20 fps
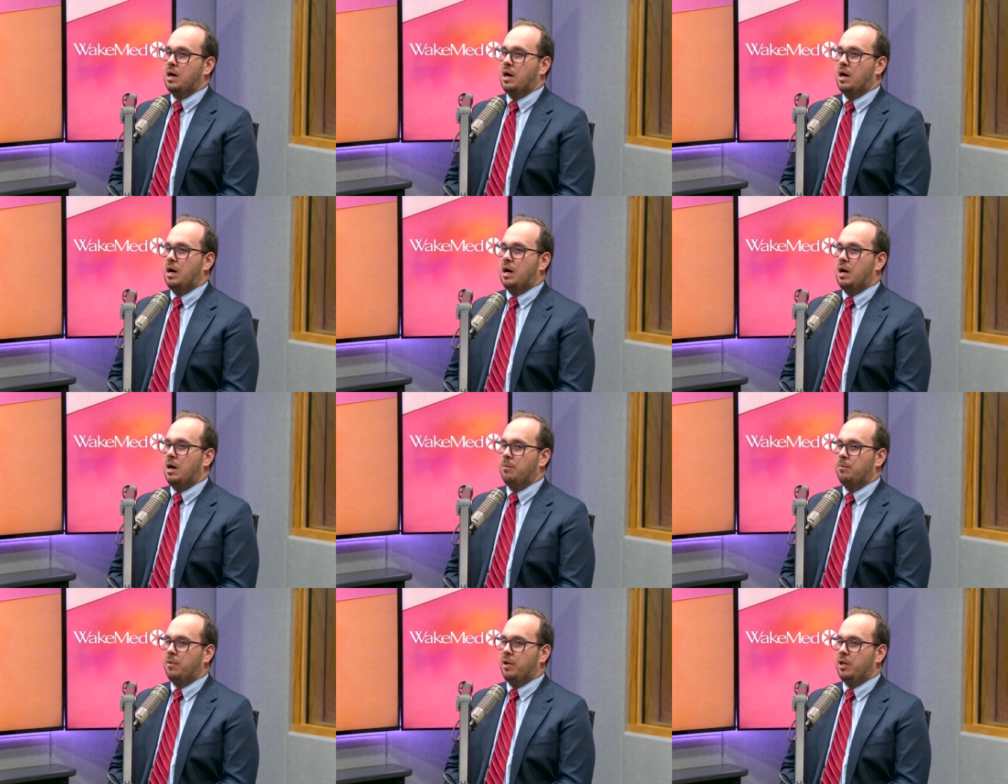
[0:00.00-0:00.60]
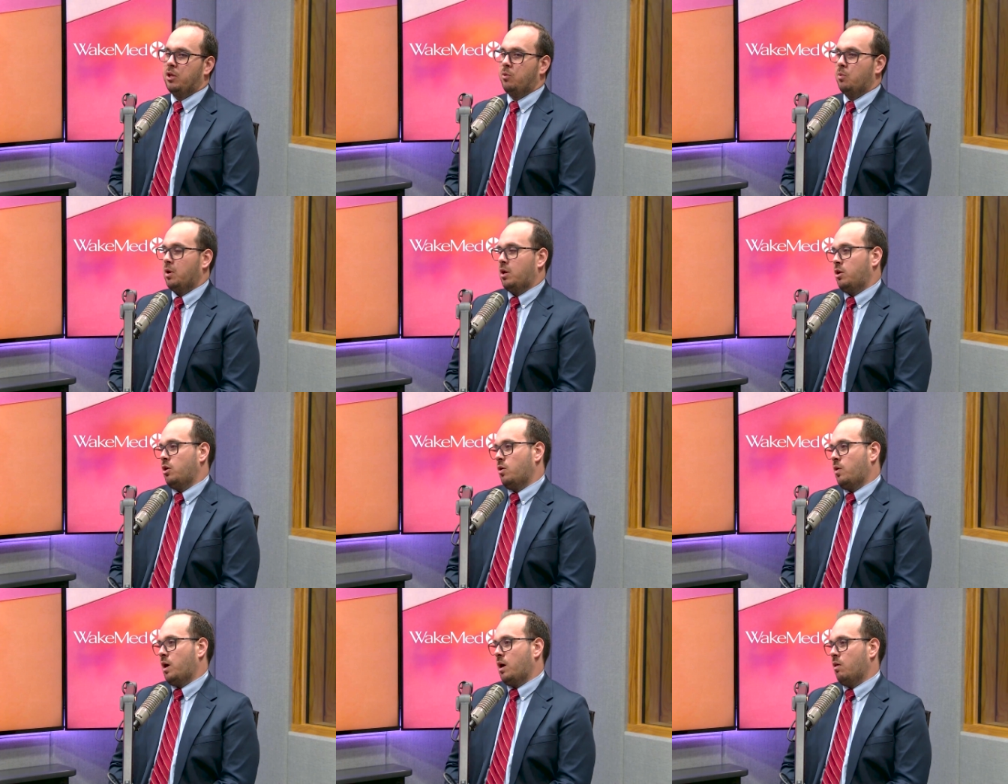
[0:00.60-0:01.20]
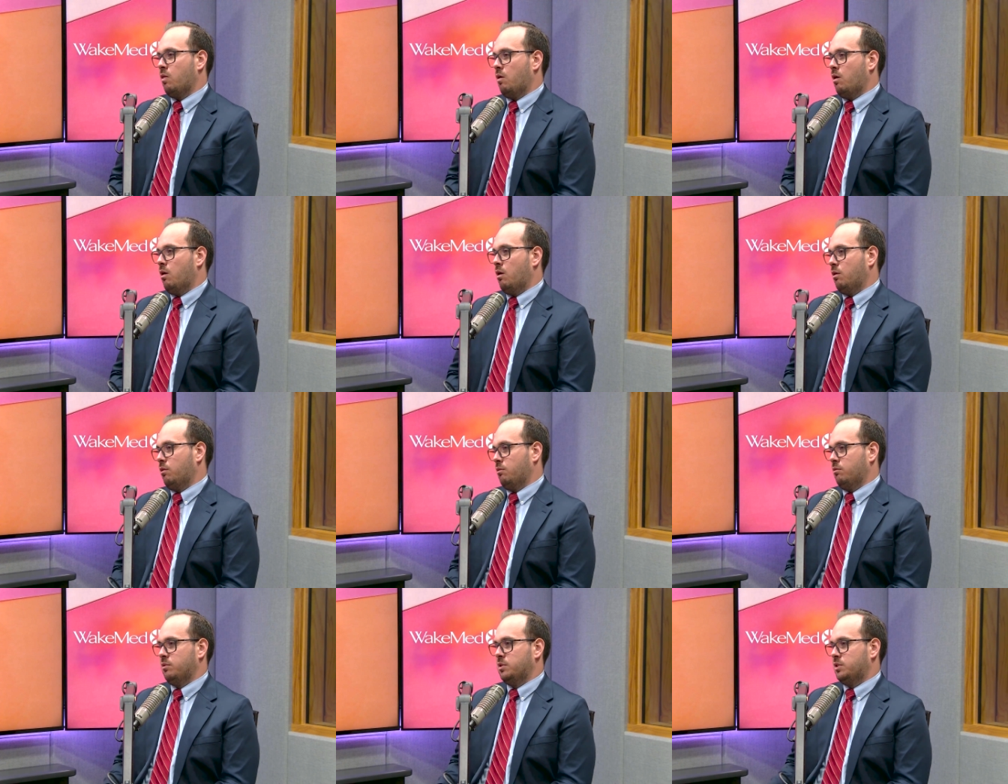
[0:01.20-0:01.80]
And you want to know how
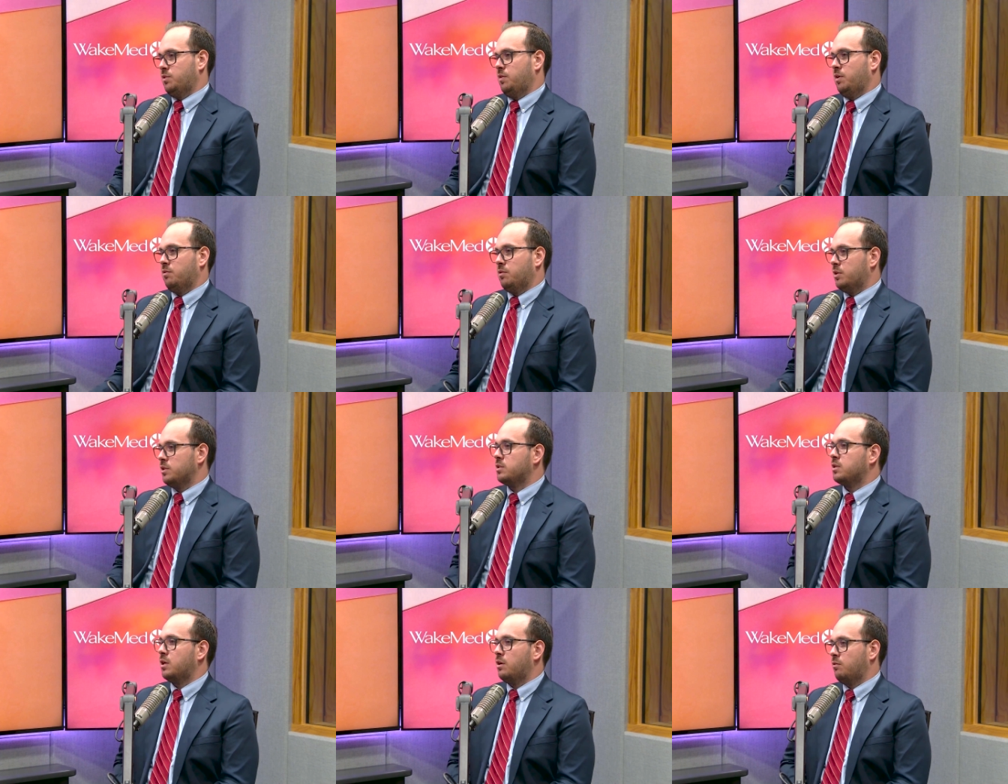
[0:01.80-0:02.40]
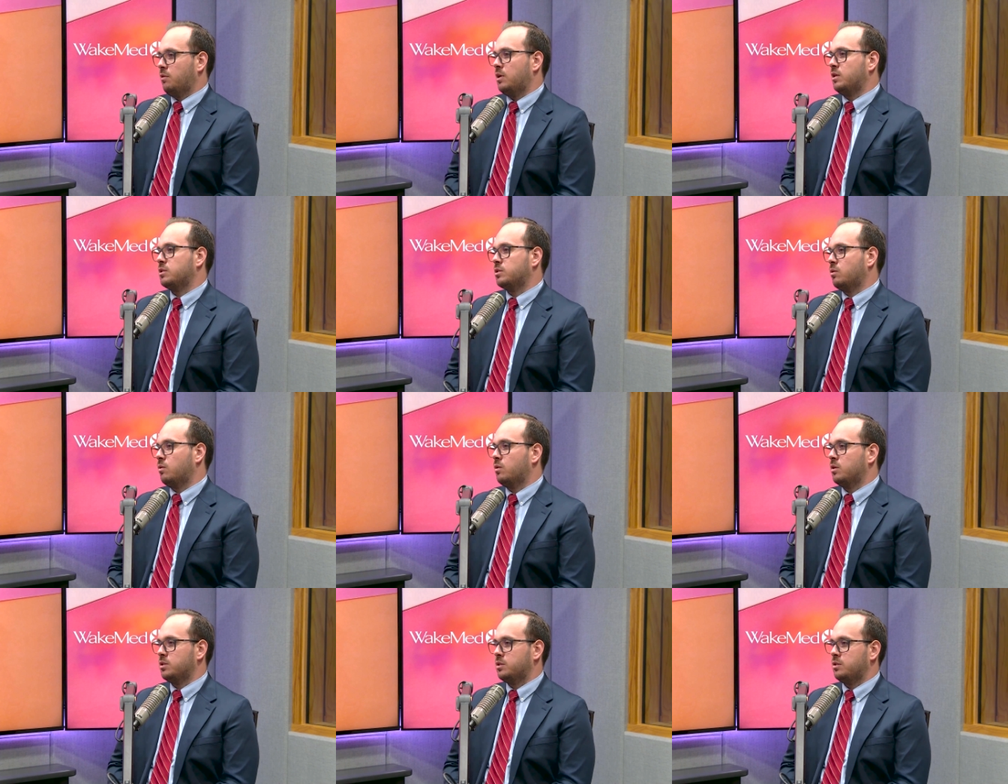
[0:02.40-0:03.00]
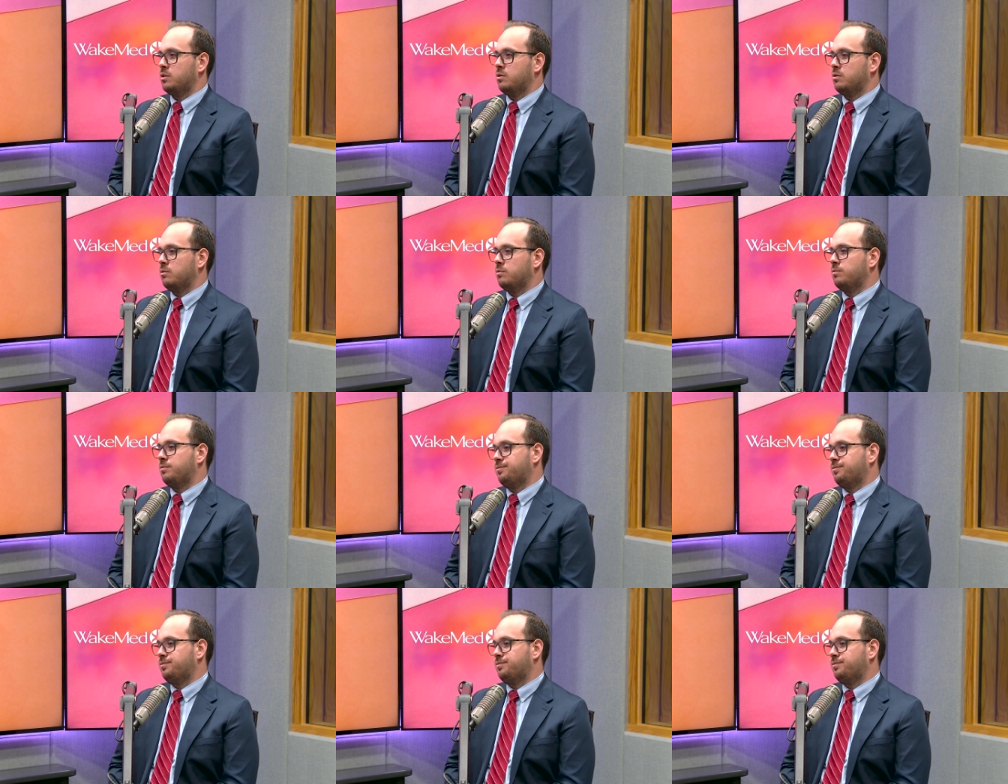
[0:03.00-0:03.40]
long this fever is going to run its course too.